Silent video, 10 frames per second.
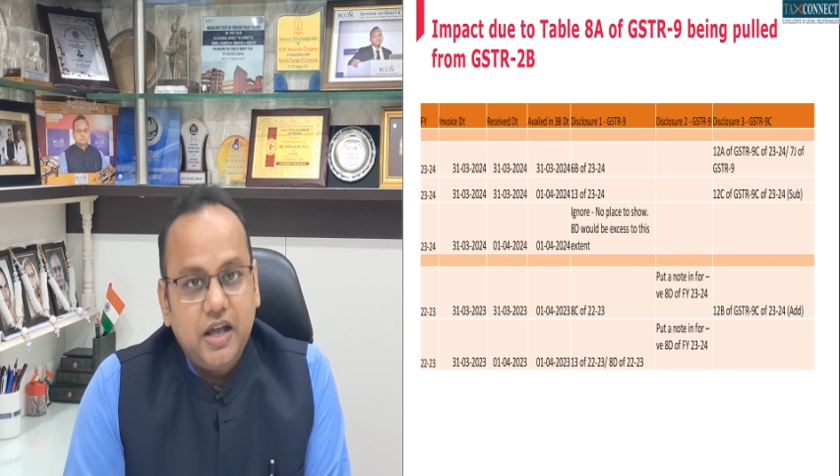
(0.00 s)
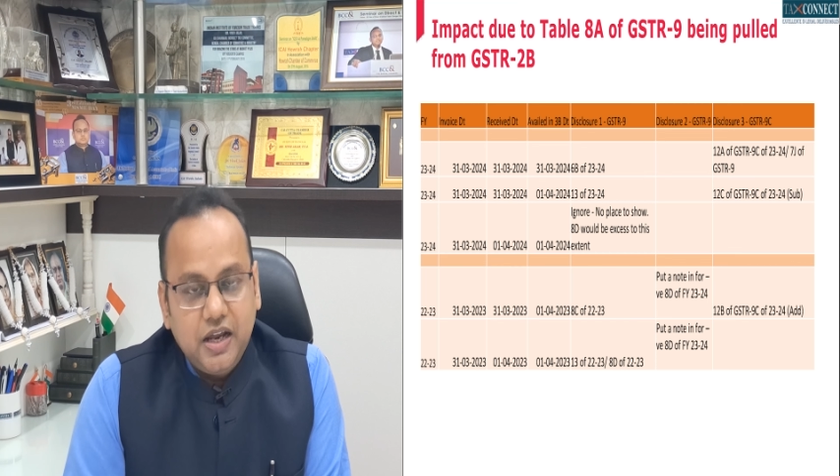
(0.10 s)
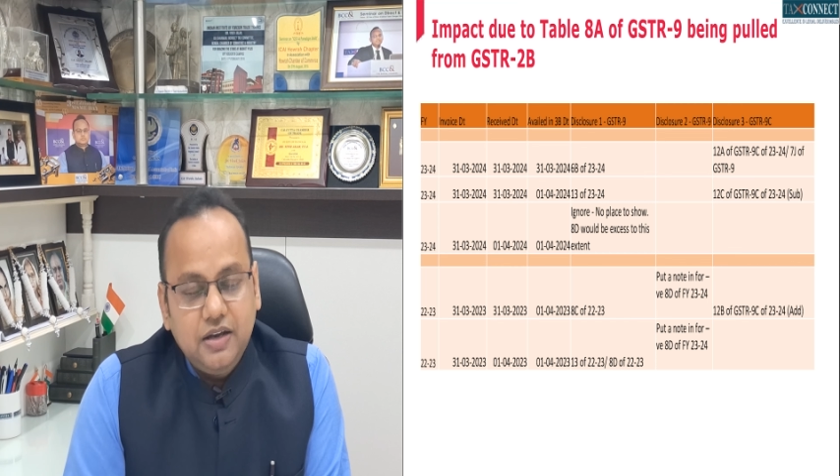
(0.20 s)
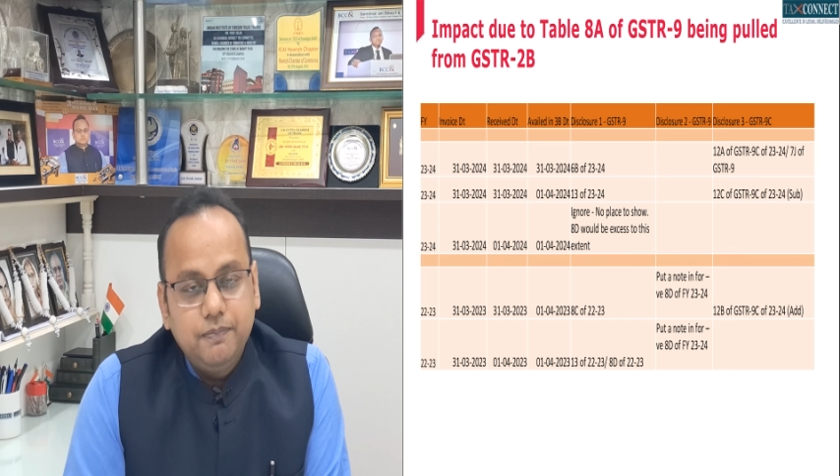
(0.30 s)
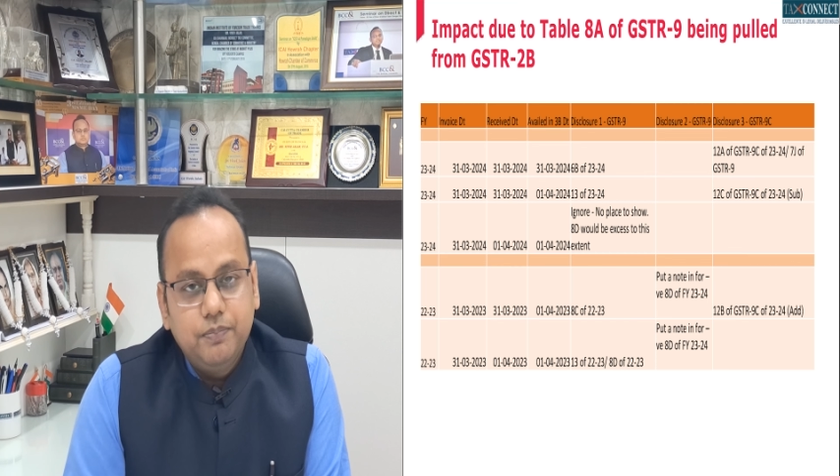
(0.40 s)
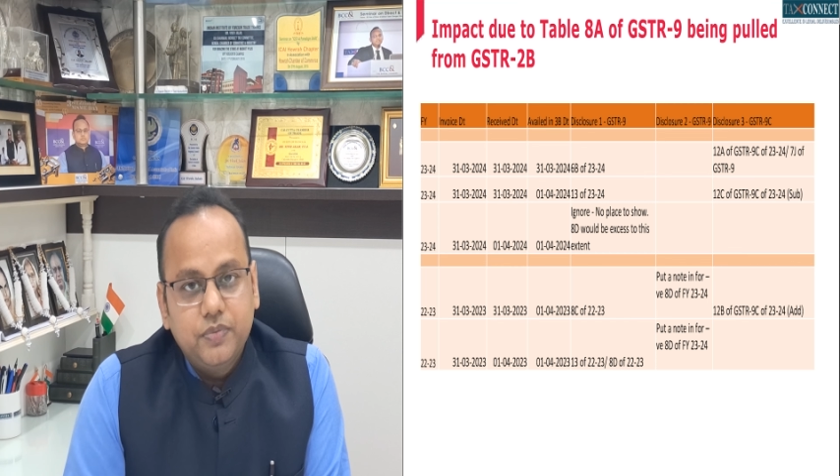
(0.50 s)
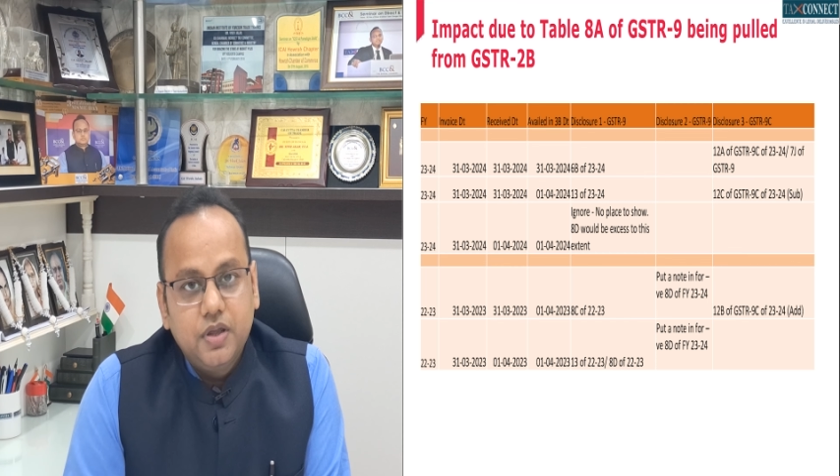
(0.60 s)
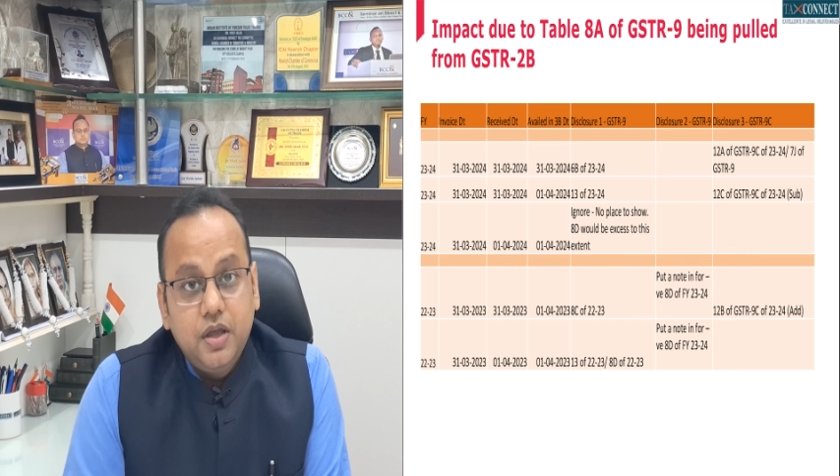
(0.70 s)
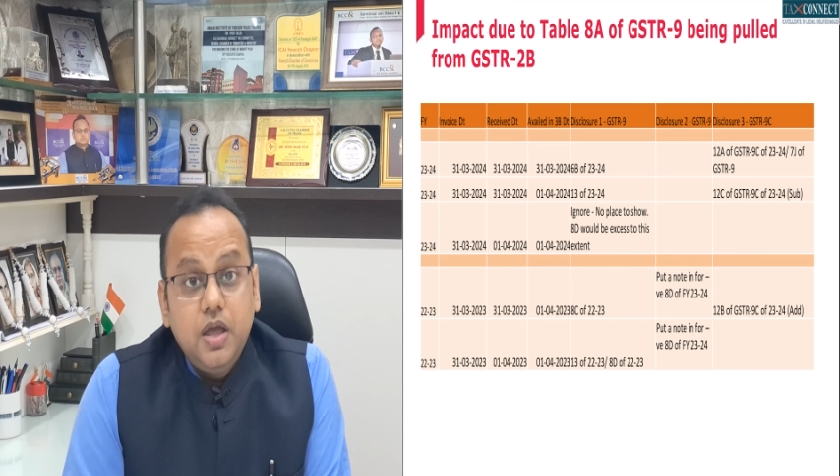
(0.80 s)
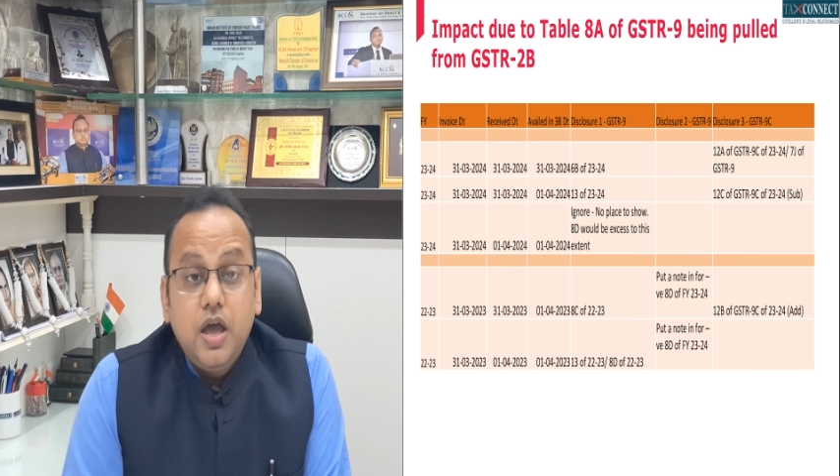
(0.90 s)
9,
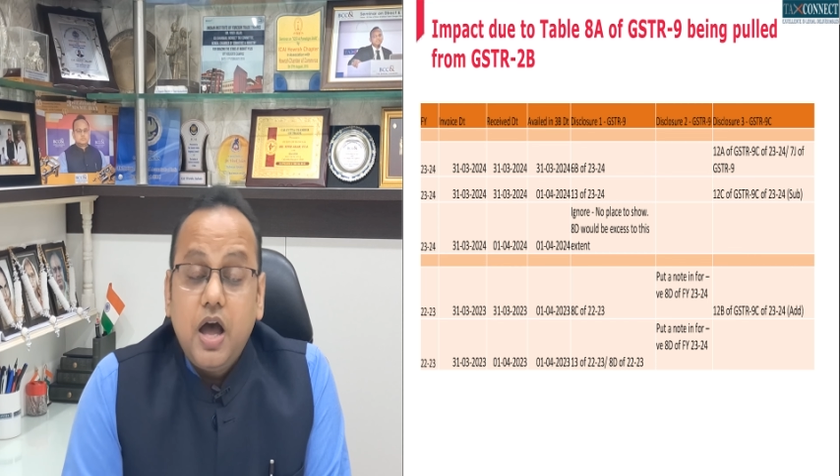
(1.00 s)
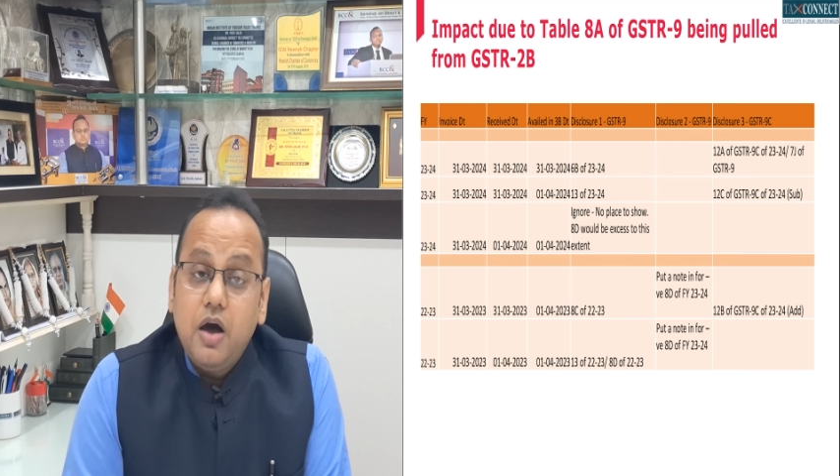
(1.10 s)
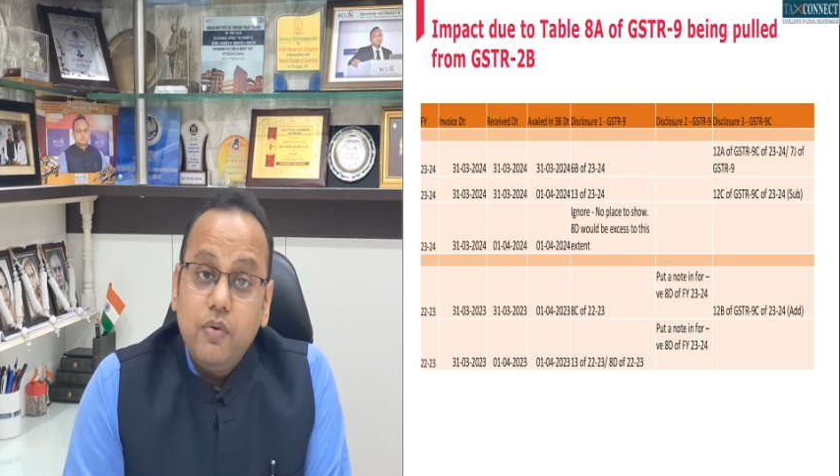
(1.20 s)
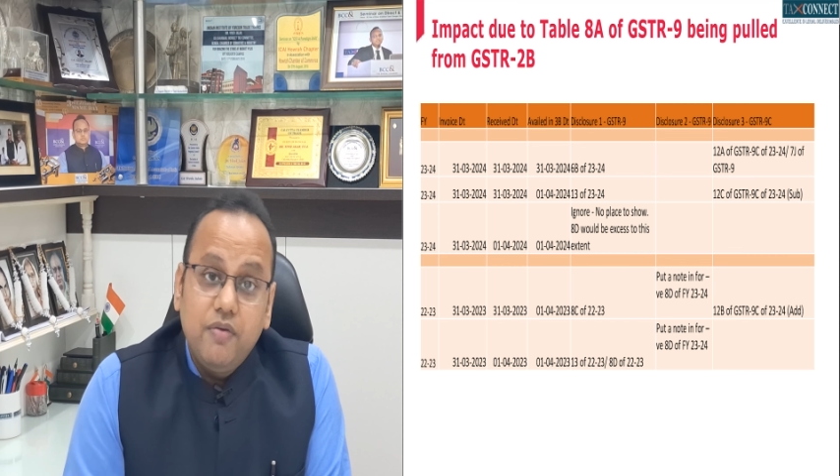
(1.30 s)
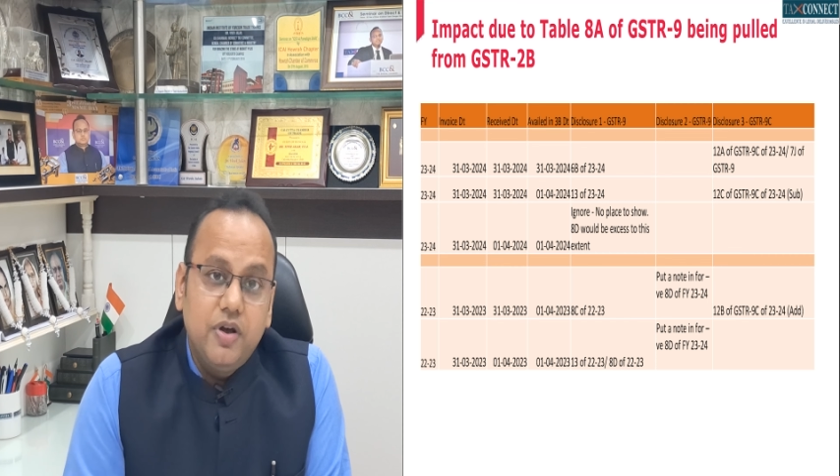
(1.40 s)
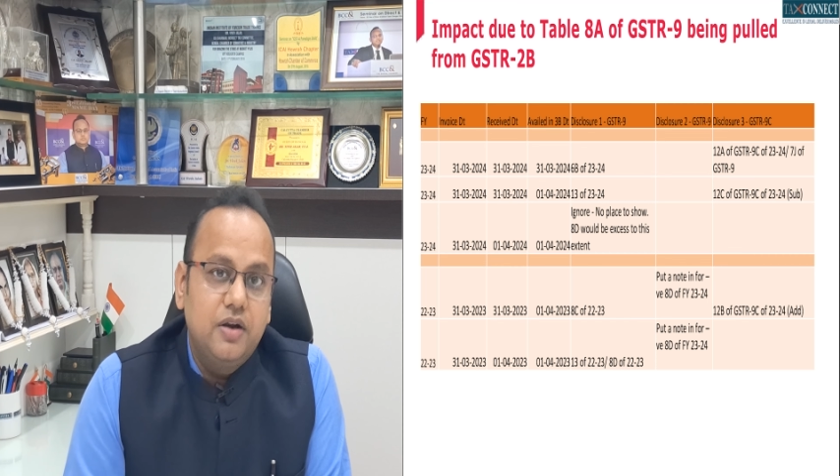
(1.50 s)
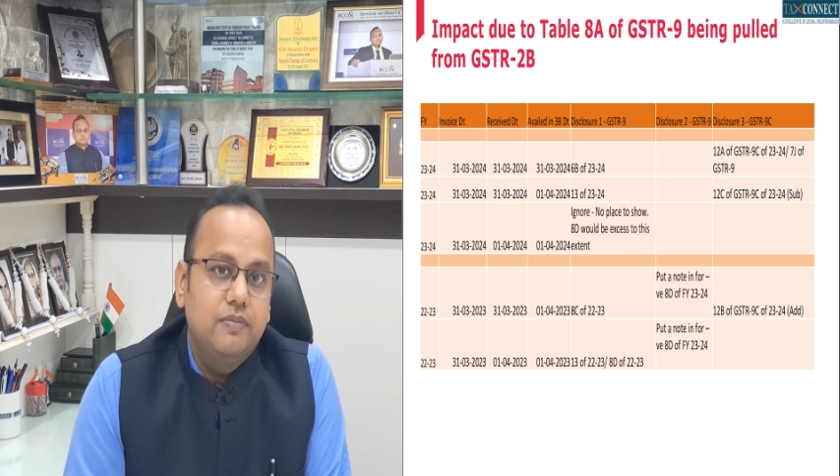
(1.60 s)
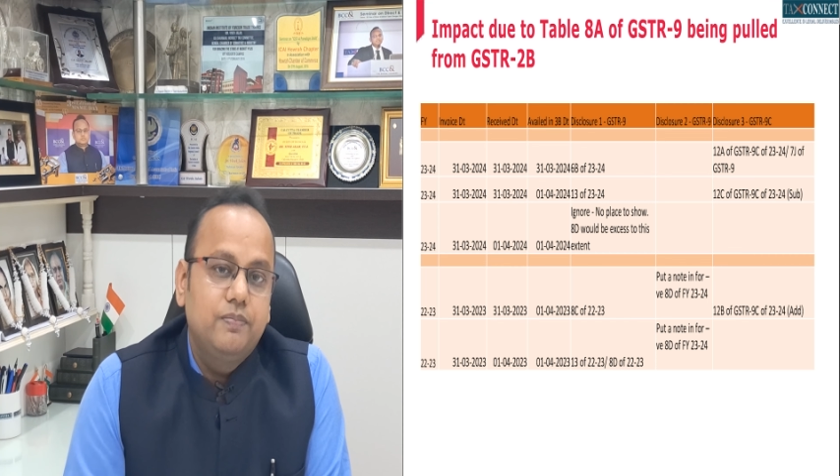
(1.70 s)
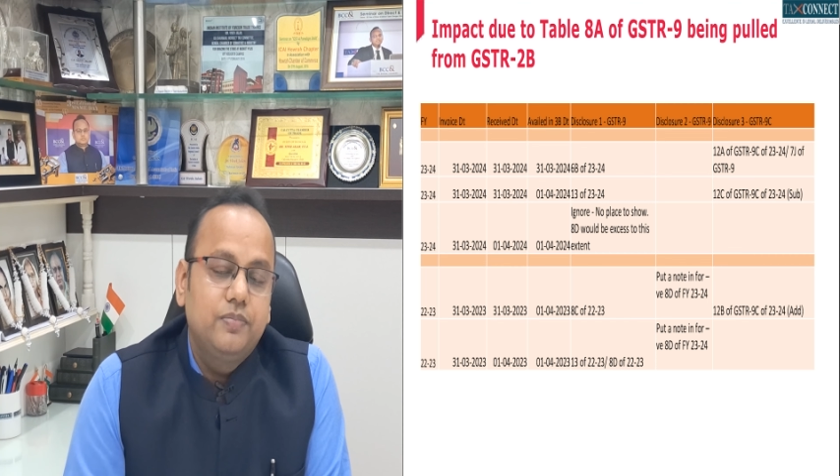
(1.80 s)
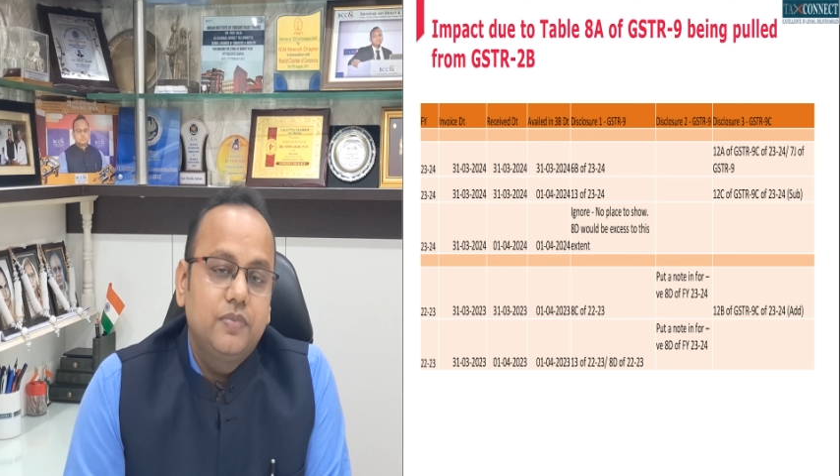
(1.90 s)
however,